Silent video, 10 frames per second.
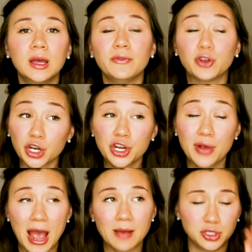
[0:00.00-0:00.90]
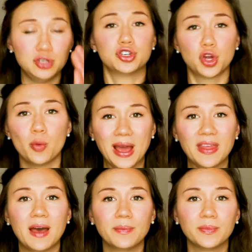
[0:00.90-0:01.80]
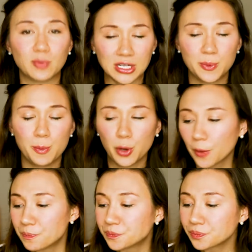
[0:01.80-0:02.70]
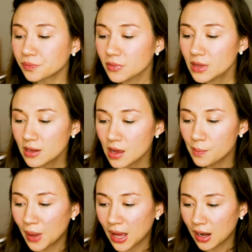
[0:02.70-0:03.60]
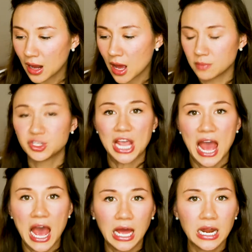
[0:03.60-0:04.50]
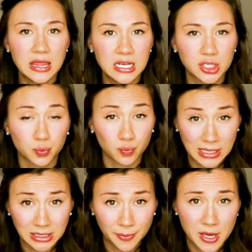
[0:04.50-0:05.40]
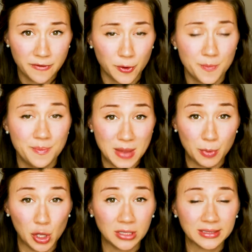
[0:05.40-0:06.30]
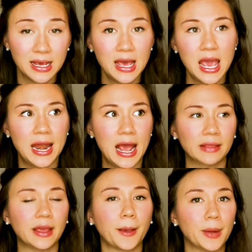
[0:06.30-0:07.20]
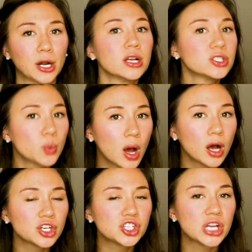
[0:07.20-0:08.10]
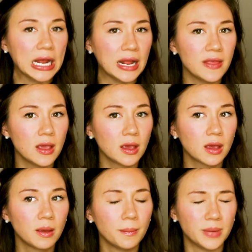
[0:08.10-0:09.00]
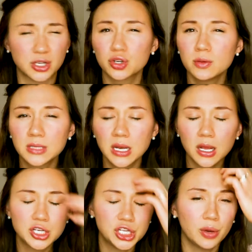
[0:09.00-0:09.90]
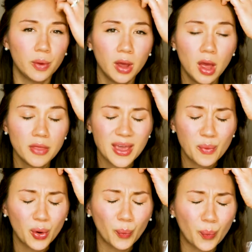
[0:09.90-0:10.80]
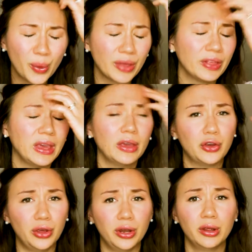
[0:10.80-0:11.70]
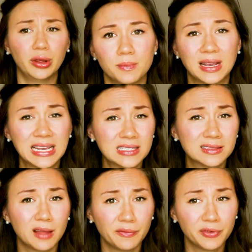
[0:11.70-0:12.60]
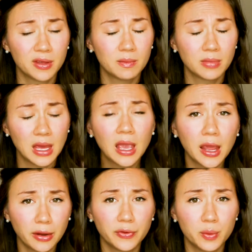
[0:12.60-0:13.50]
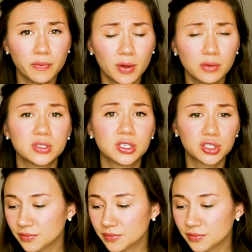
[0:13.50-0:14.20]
If you're going to do GAPS, you should go buy that recipe book. But she had this recipe for meatballs, and it had like butternut squash and I think mushrooms in it too. They were really good. My kids loved them. They ate a few of those.